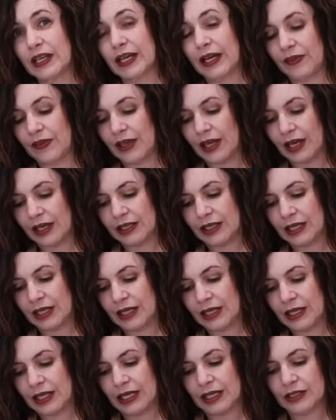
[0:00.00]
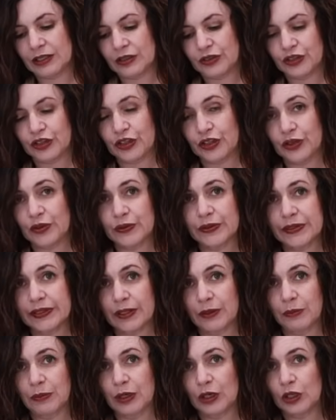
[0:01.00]
cut the onion into
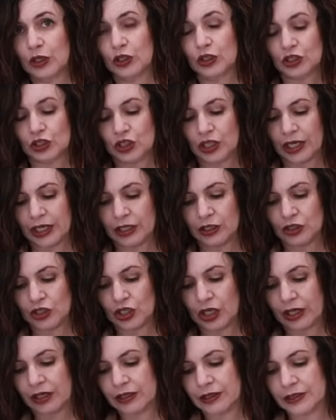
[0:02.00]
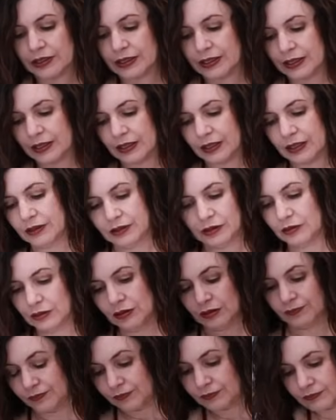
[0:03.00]
some giant chunks
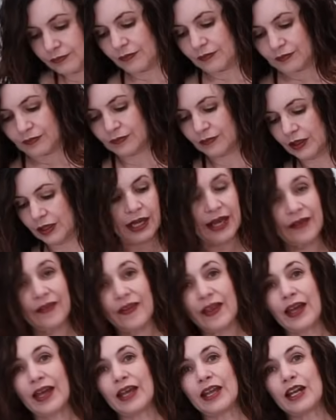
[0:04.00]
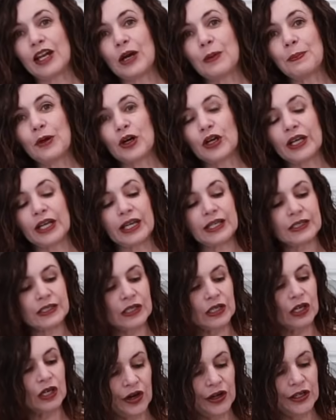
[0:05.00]
and then put
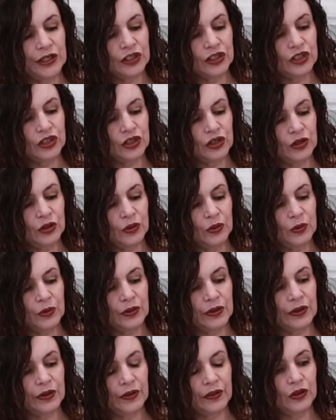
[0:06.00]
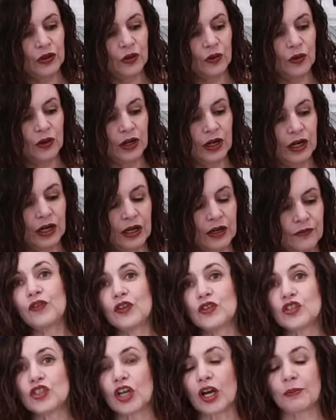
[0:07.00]
it onto your
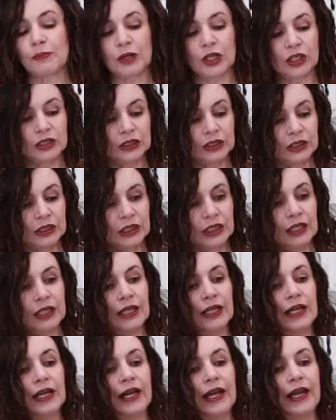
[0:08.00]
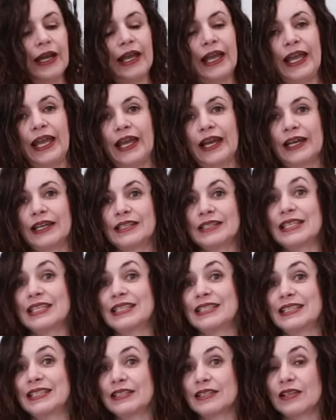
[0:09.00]
food chopper. And
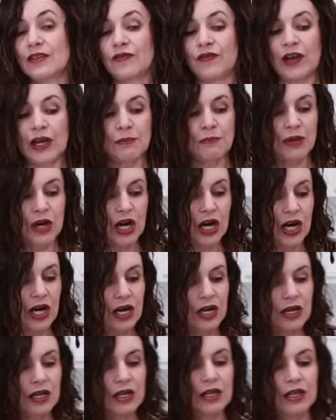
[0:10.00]
this is the fun part.